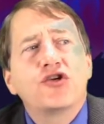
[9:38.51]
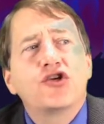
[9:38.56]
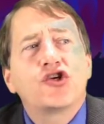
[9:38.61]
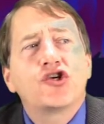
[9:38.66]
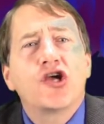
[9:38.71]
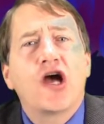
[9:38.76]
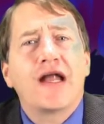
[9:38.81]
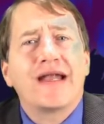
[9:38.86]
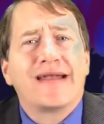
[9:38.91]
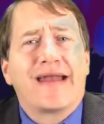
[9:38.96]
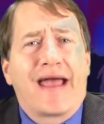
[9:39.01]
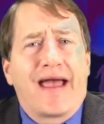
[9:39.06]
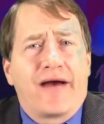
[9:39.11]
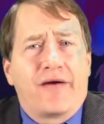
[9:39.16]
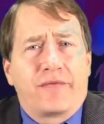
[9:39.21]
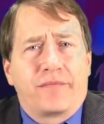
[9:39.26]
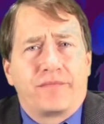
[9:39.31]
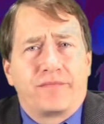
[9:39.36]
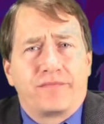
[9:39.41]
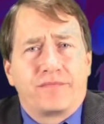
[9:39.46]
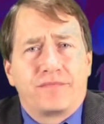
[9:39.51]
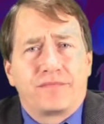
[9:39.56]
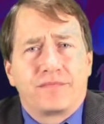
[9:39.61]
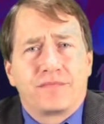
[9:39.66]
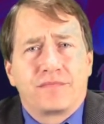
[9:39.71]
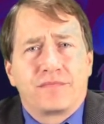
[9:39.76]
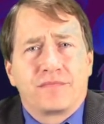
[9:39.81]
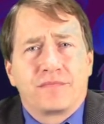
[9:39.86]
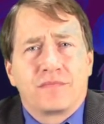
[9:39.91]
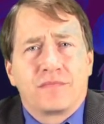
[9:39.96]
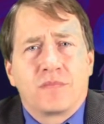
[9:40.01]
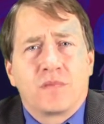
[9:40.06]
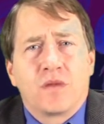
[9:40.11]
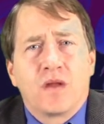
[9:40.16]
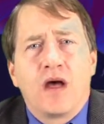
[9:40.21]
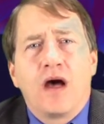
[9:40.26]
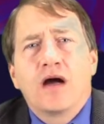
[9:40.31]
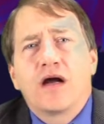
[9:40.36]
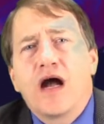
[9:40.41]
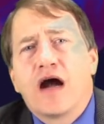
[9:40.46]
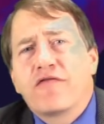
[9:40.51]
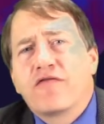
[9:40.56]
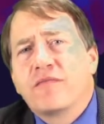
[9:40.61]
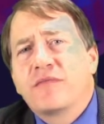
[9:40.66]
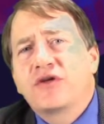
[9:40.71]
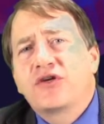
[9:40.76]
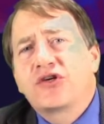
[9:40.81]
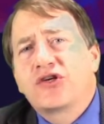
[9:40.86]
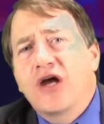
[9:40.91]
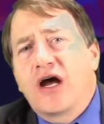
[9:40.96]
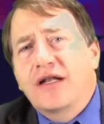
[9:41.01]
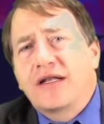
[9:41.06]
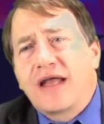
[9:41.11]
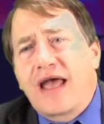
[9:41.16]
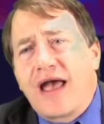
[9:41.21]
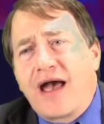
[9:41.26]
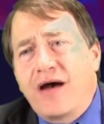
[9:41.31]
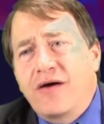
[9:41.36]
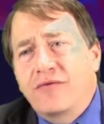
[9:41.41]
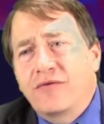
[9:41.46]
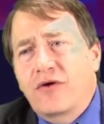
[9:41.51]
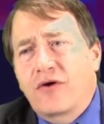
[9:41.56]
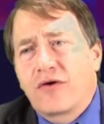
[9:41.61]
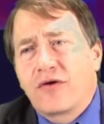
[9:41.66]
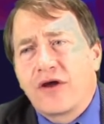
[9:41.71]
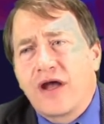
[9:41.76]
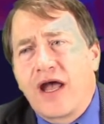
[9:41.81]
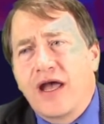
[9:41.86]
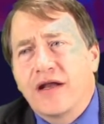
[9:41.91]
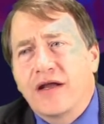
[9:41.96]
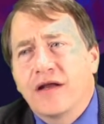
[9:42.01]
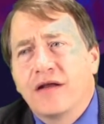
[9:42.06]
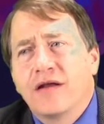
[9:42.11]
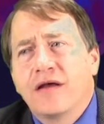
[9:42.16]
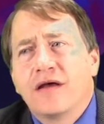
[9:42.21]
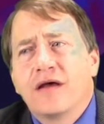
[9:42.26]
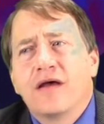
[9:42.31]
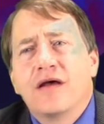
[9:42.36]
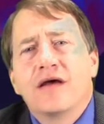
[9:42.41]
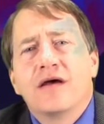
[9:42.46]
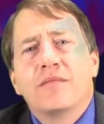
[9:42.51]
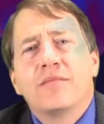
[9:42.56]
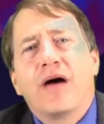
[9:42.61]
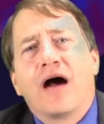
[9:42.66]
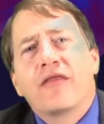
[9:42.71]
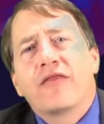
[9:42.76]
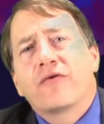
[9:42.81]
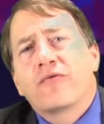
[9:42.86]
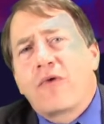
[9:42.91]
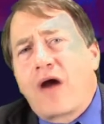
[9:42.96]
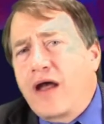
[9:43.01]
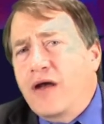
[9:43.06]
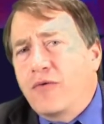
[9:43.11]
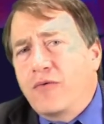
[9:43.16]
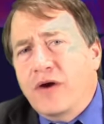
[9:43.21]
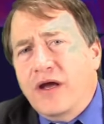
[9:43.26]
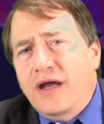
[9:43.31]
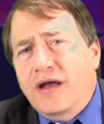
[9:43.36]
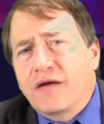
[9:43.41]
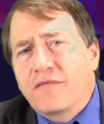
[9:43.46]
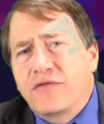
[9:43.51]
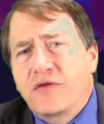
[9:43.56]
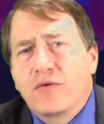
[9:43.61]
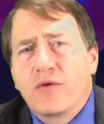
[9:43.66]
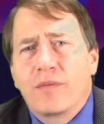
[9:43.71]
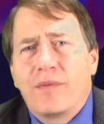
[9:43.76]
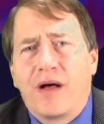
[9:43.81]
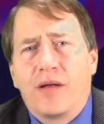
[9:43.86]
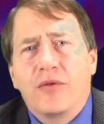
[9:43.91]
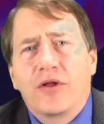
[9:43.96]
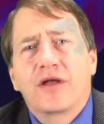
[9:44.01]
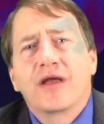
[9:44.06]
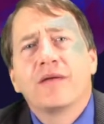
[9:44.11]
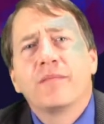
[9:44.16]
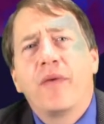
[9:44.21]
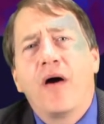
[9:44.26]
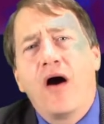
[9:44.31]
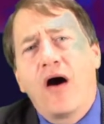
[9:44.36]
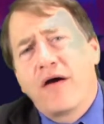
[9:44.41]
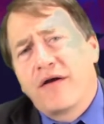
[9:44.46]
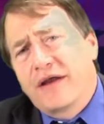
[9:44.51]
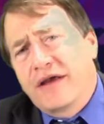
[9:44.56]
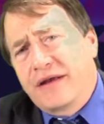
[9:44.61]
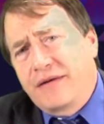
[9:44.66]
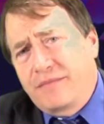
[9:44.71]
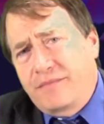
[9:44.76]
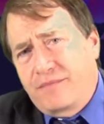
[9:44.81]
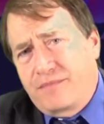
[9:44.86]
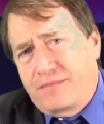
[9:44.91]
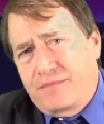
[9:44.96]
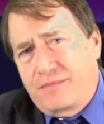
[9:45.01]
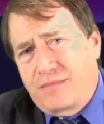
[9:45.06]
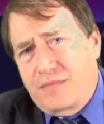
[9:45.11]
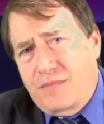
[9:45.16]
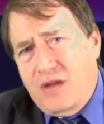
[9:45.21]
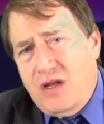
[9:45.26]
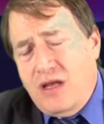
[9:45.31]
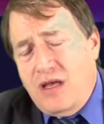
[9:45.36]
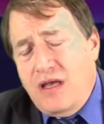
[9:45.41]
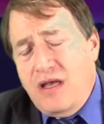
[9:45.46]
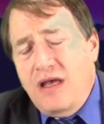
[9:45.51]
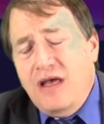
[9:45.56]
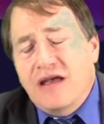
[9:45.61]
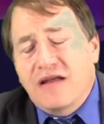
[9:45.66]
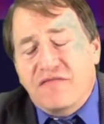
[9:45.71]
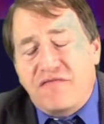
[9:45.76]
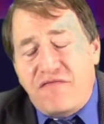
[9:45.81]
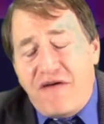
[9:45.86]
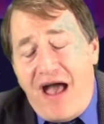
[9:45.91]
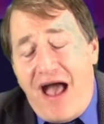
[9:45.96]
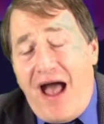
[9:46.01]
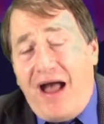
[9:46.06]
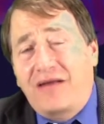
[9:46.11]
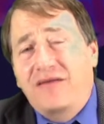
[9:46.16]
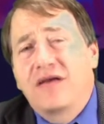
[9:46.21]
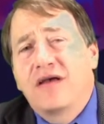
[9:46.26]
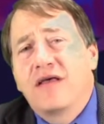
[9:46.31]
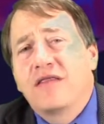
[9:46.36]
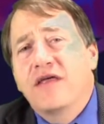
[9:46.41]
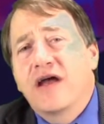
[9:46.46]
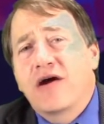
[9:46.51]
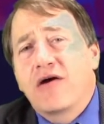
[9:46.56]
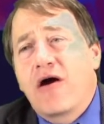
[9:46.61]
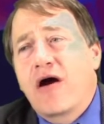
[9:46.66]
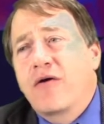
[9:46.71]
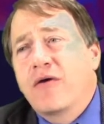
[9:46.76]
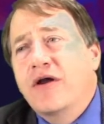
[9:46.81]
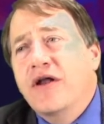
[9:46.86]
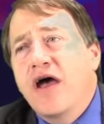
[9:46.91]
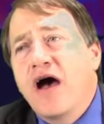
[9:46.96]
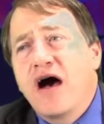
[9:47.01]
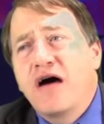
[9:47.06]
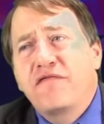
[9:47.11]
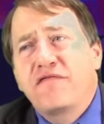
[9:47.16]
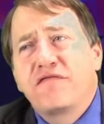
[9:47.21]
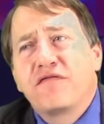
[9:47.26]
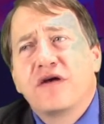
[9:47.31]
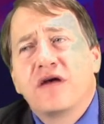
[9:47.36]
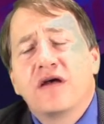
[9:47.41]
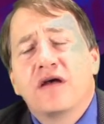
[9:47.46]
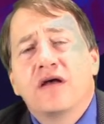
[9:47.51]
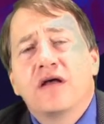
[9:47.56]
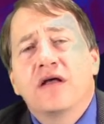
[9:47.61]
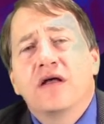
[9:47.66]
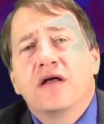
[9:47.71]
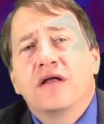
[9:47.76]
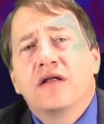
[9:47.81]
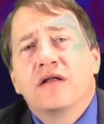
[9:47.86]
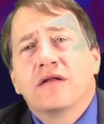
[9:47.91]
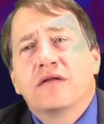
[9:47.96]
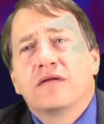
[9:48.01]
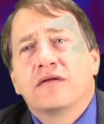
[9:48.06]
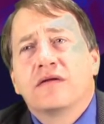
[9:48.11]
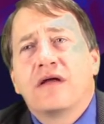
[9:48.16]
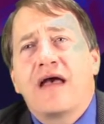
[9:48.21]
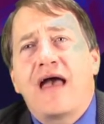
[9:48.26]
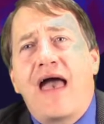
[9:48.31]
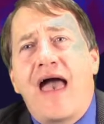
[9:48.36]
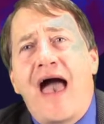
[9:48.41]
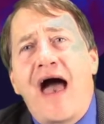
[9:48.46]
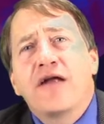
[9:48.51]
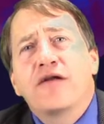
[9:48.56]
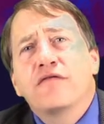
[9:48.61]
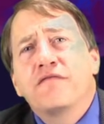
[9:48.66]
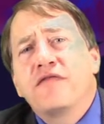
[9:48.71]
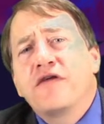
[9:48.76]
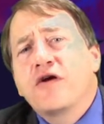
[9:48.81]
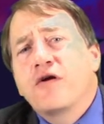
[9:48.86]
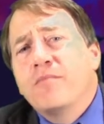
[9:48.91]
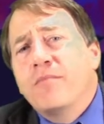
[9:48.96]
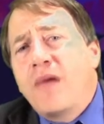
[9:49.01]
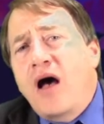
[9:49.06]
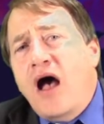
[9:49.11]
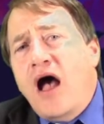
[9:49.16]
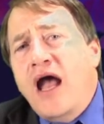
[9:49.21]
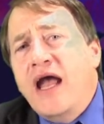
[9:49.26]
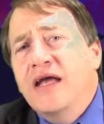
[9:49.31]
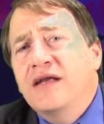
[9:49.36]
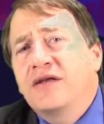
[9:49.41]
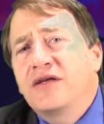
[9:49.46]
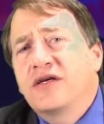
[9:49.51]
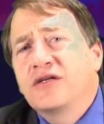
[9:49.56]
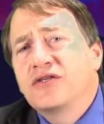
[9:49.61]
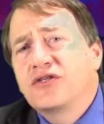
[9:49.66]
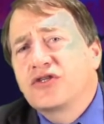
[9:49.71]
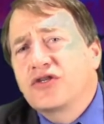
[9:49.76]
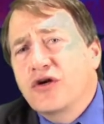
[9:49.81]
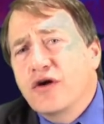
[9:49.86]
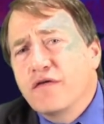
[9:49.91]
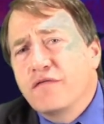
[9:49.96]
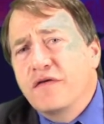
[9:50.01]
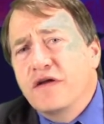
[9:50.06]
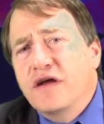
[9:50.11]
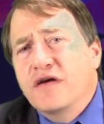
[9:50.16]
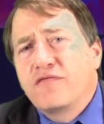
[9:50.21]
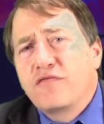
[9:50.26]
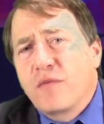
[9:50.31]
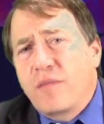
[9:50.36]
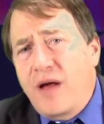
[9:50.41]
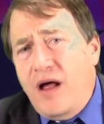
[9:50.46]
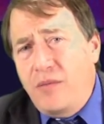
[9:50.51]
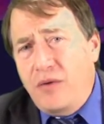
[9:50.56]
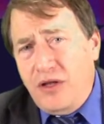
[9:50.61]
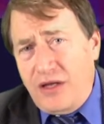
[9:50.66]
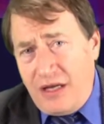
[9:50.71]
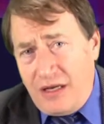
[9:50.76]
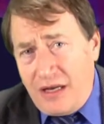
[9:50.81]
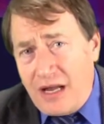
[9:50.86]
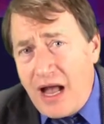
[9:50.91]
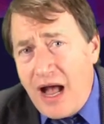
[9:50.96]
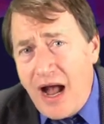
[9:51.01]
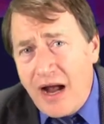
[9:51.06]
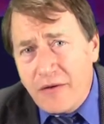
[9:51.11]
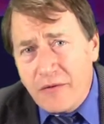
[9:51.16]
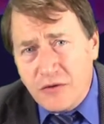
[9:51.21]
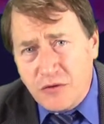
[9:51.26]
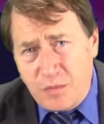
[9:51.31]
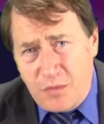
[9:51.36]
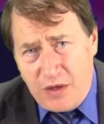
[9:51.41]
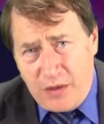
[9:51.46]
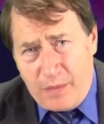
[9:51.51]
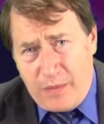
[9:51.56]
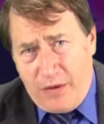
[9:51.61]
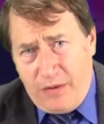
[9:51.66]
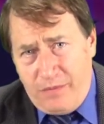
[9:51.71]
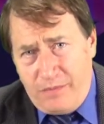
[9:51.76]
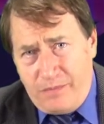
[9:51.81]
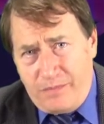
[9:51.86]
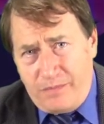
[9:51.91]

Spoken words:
shutdown. A government shutdown created by the right wing of the Republican Party. In fact, there are enough out-of-their-mind conservative Republican congresspeople